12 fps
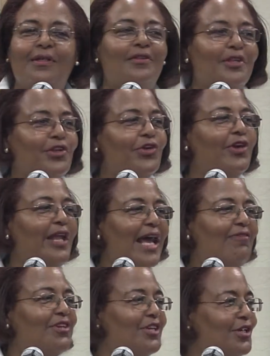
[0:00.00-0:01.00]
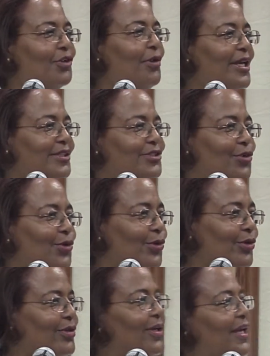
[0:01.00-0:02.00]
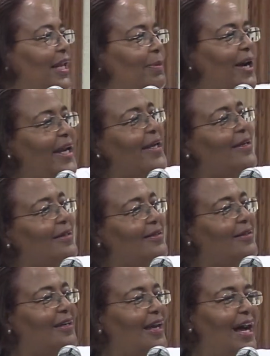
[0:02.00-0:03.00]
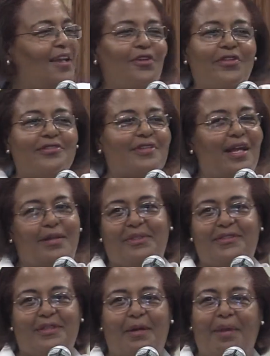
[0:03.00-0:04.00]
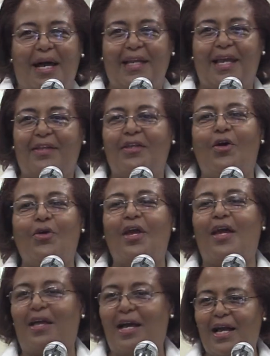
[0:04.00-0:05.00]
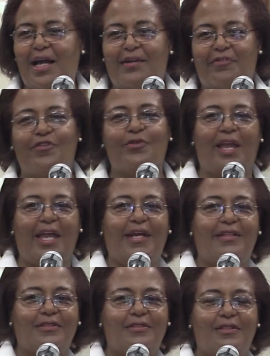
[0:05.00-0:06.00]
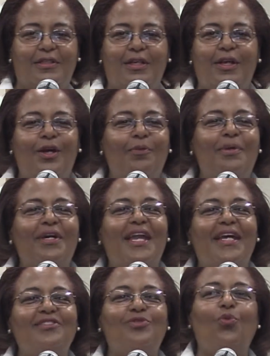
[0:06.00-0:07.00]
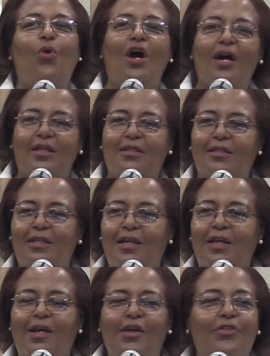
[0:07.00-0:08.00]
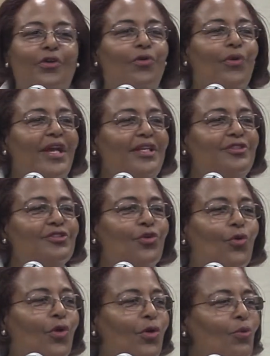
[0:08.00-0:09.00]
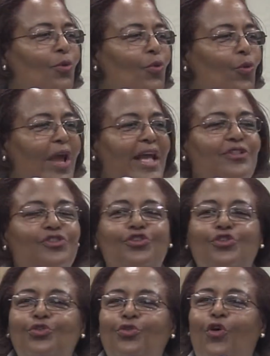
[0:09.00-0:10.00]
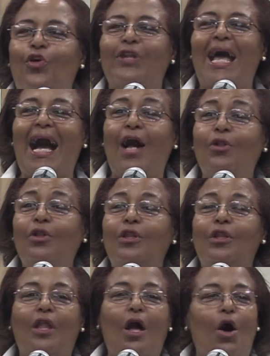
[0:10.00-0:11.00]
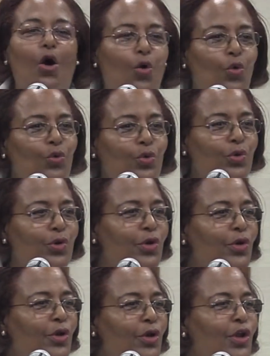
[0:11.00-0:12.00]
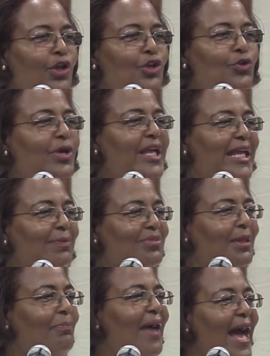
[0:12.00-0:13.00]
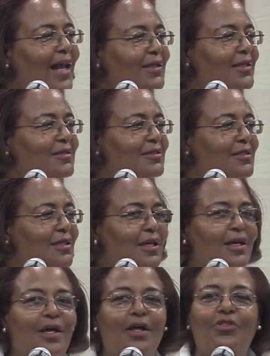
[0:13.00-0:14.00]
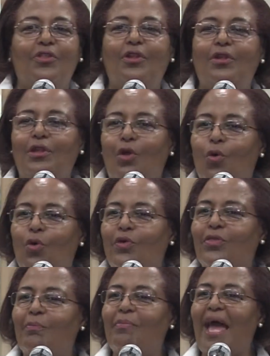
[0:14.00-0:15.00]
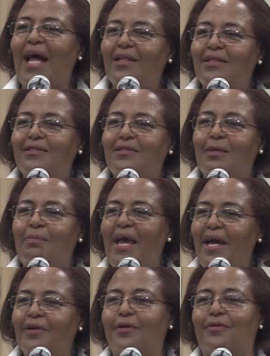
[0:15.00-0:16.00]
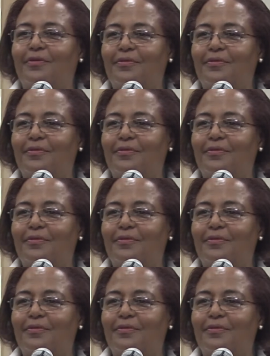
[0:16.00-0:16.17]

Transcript: then you're going to have a good credit score. Anybody? I know there's got to be somebody out there. Okay, got a few hands. But guess what? The credit score rates you on how low you keep the balance. The lower the balance, the better.